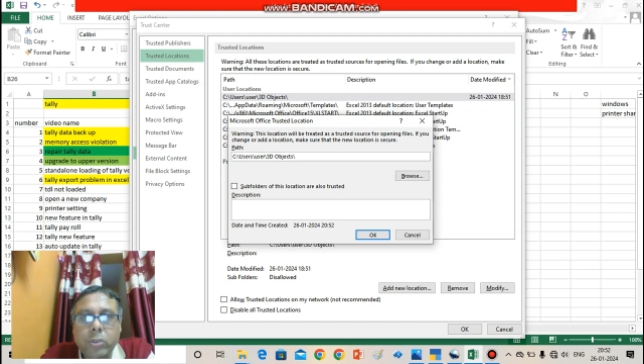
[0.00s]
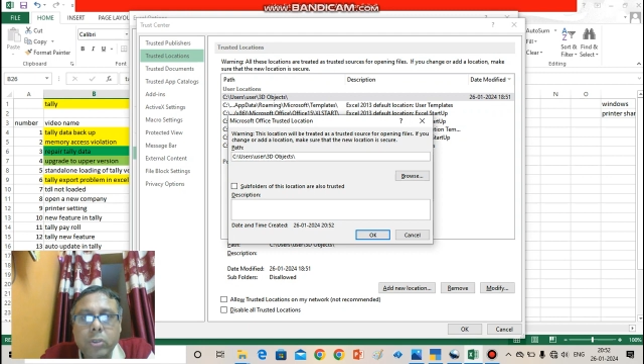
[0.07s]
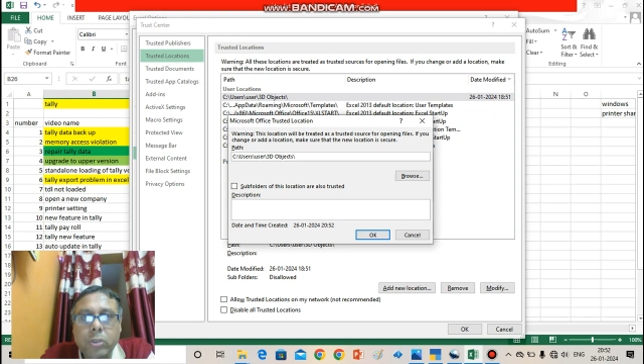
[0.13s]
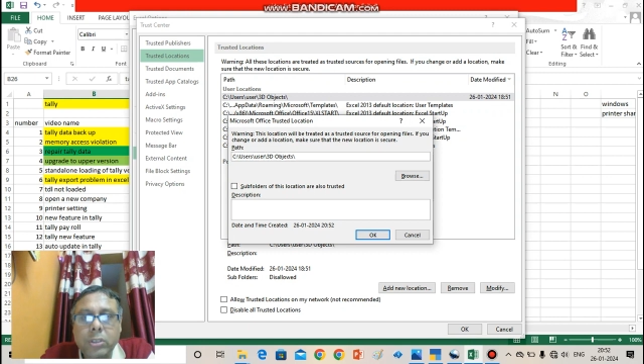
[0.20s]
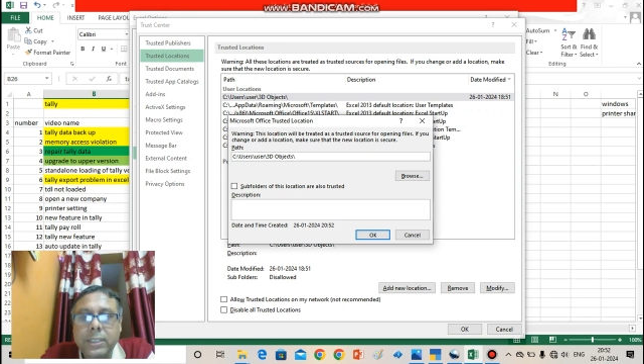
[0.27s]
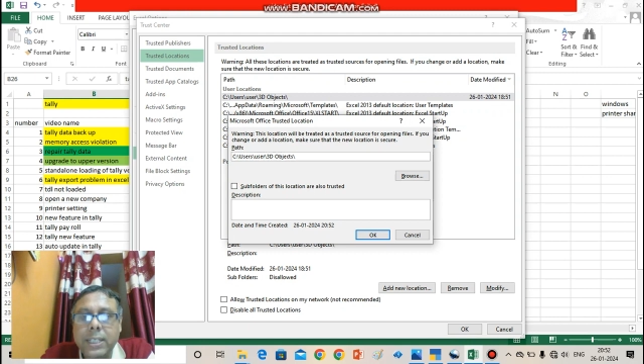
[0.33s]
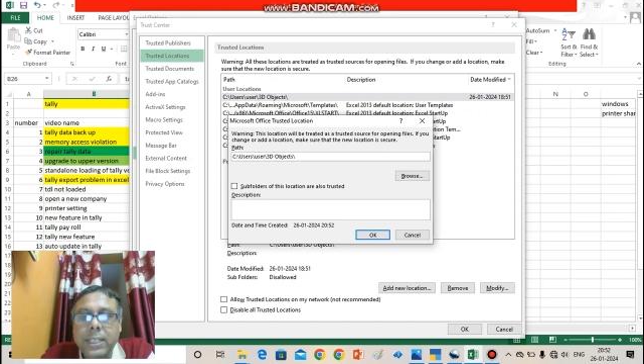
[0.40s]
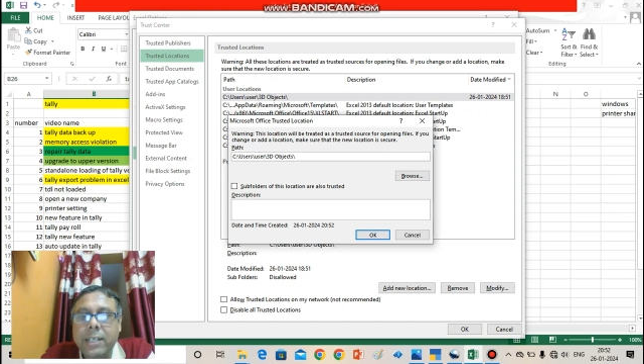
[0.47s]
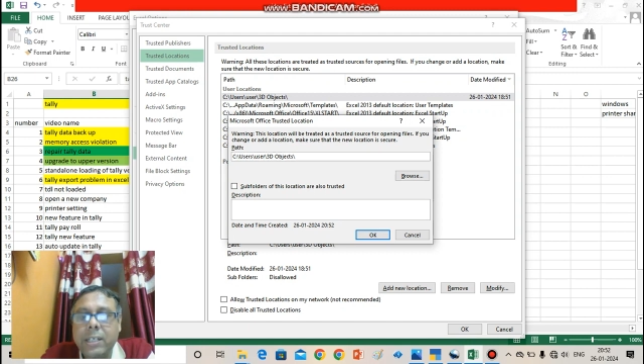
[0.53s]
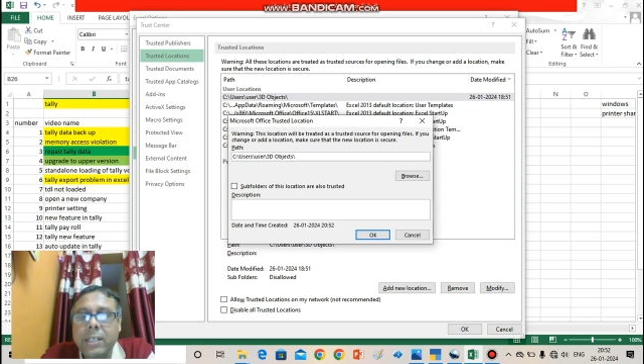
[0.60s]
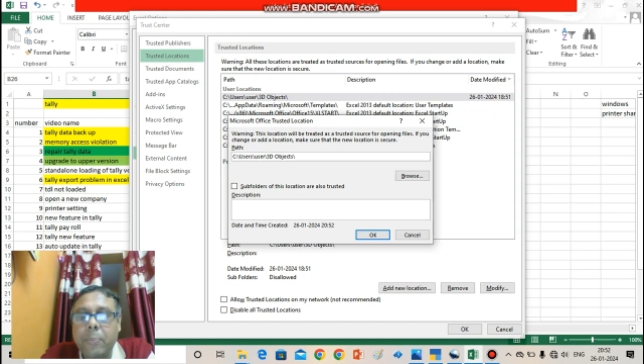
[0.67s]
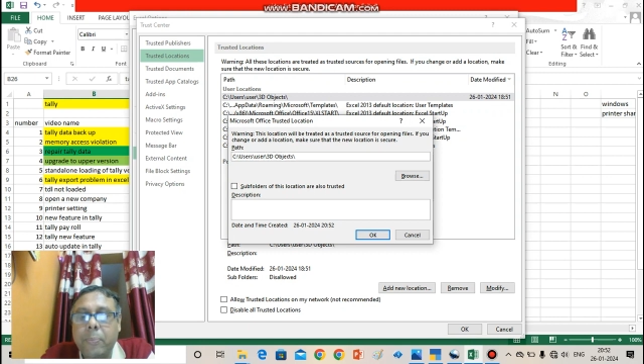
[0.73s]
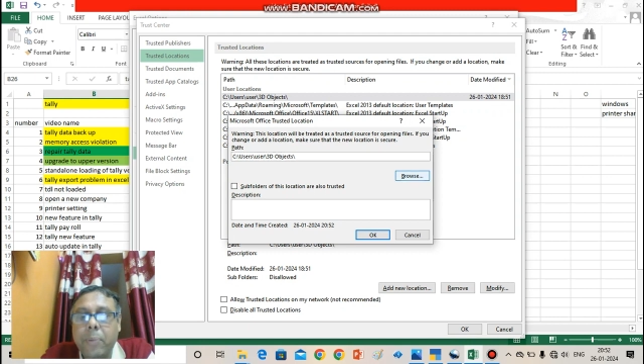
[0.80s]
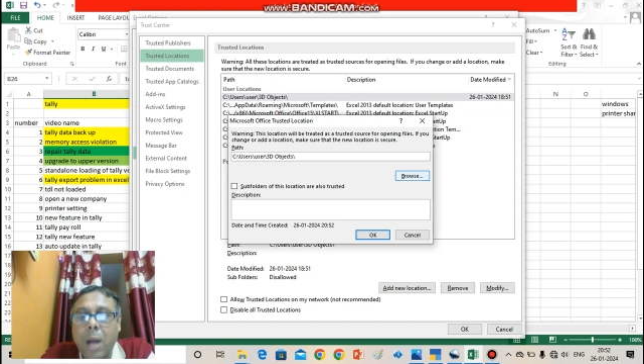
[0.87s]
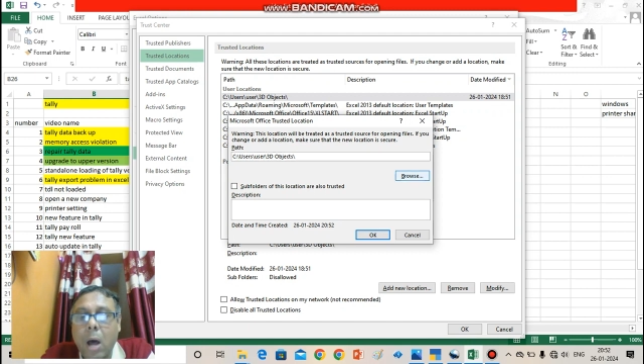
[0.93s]
select the
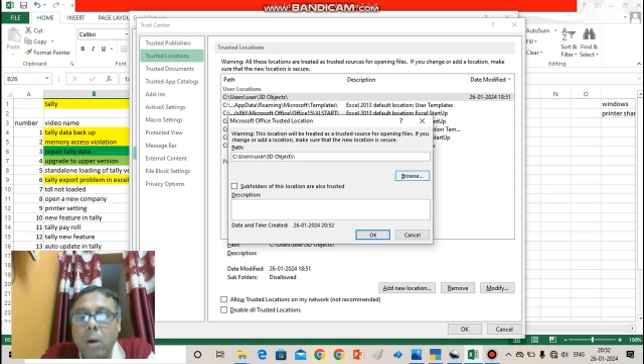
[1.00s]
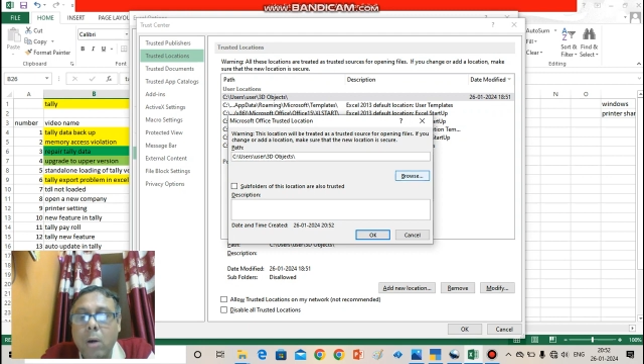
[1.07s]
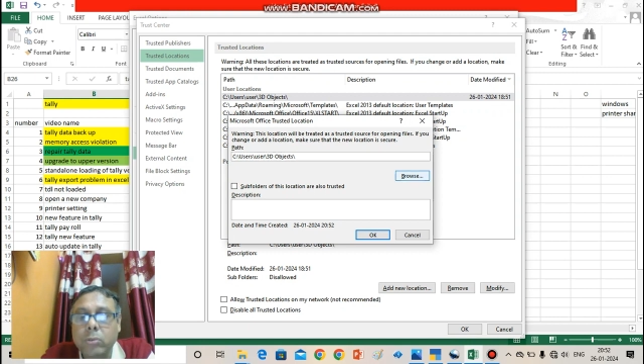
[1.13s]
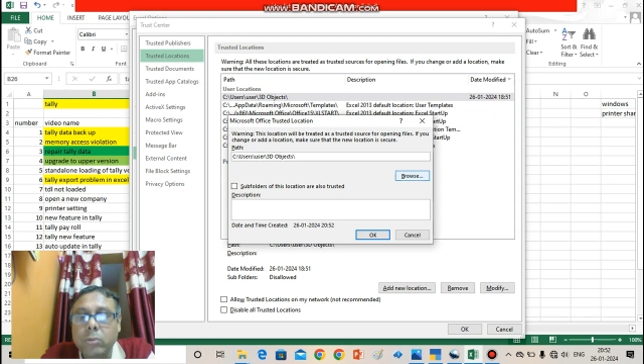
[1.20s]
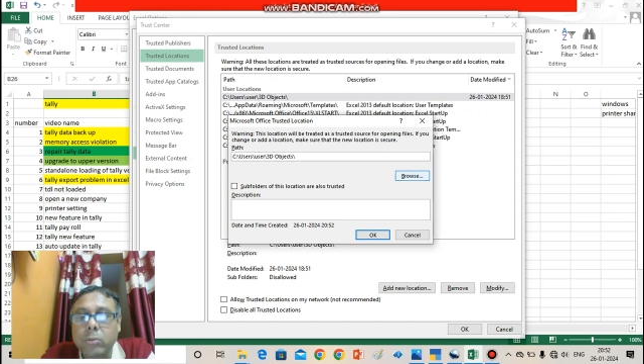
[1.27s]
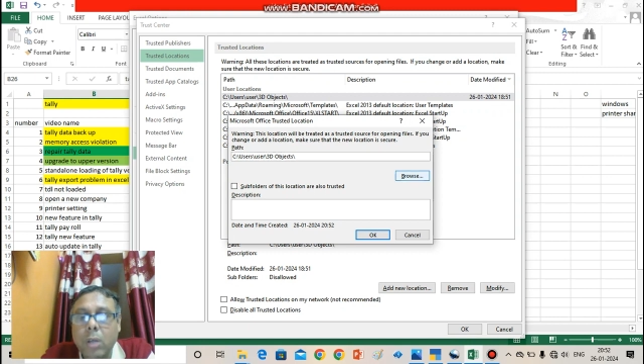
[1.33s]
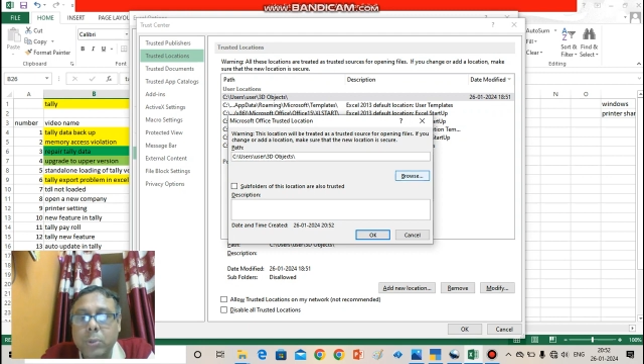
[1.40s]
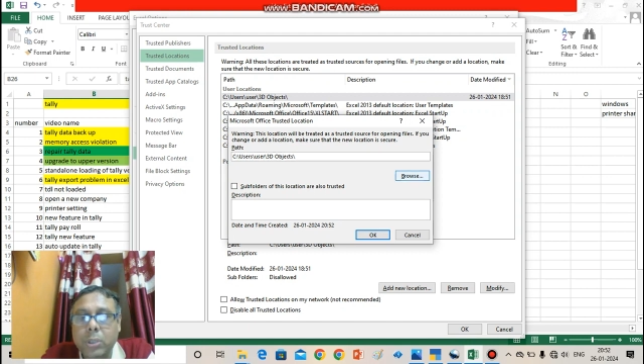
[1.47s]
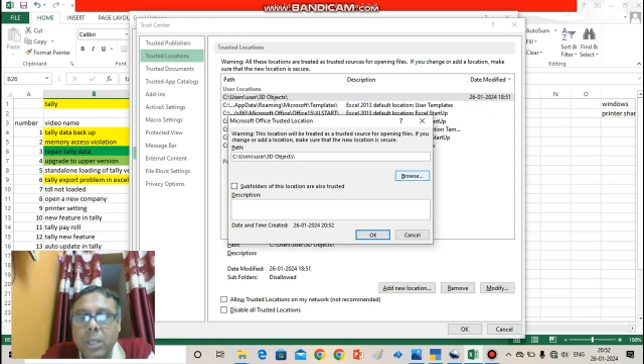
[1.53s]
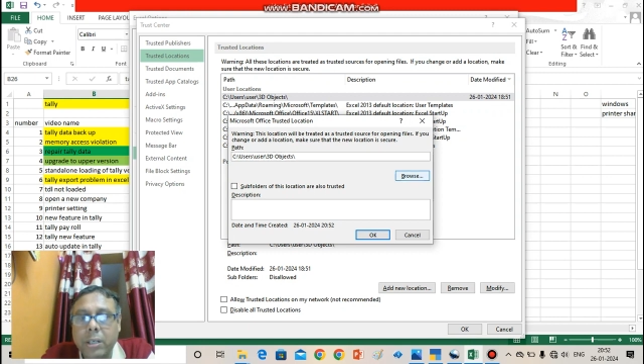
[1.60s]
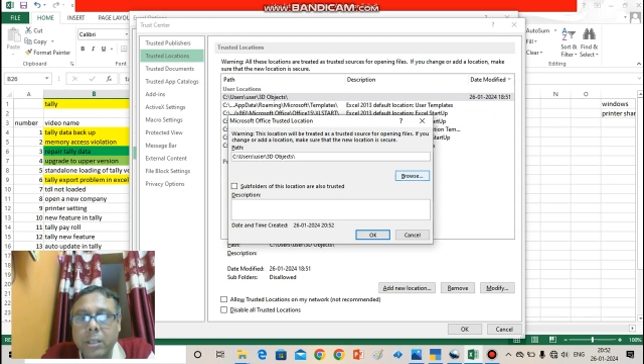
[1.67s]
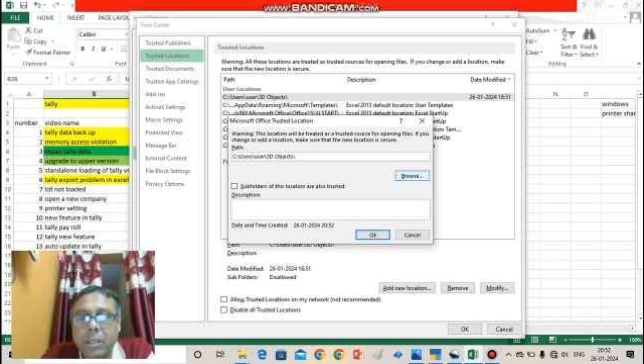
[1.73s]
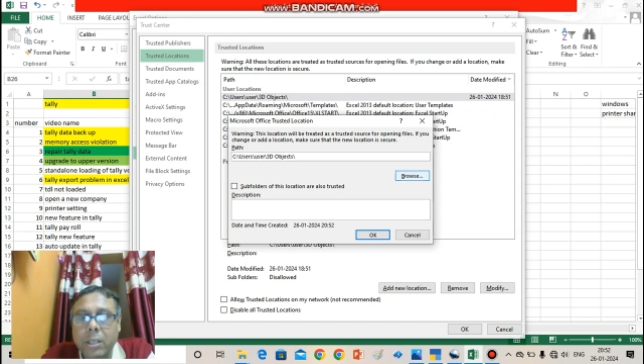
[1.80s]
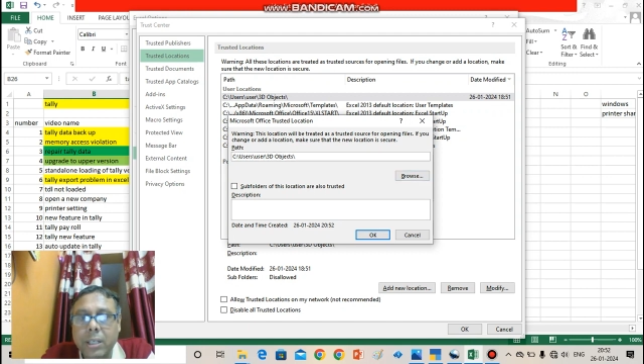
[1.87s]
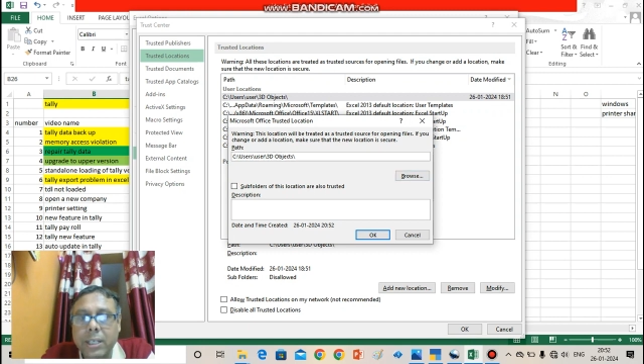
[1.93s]
browse option